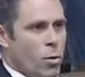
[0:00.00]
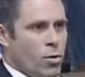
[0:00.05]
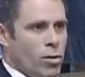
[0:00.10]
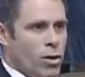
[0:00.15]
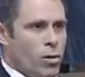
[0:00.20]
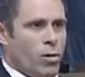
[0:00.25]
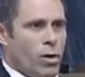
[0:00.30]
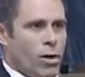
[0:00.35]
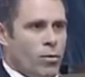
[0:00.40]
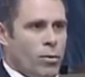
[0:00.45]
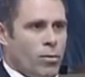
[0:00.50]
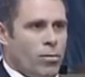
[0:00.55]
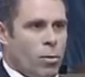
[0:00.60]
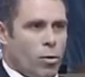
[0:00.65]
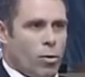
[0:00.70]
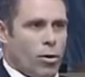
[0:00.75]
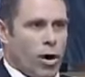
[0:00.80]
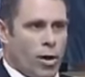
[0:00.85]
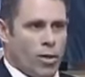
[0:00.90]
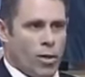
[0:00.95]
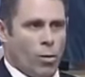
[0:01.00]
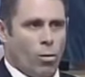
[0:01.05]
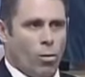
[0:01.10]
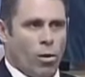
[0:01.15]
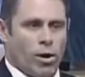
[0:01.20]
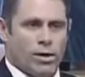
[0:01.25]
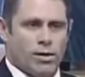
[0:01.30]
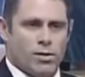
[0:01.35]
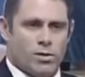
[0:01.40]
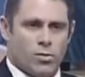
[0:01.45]
only want to report on the
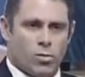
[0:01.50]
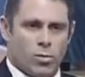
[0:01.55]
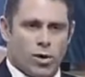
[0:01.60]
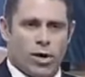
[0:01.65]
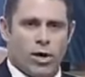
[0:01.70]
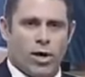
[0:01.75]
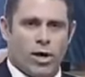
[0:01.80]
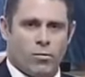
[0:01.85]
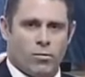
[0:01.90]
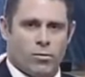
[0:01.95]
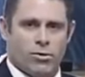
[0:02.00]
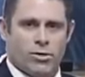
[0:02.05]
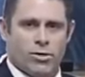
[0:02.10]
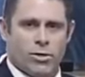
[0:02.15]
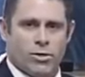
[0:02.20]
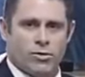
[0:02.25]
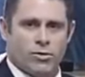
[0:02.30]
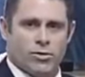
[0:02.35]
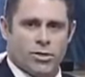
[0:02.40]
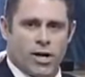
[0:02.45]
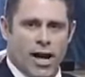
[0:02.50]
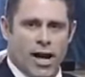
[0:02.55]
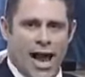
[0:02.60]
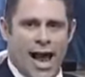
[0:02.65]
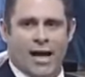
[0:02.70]
ones where a gun was used and it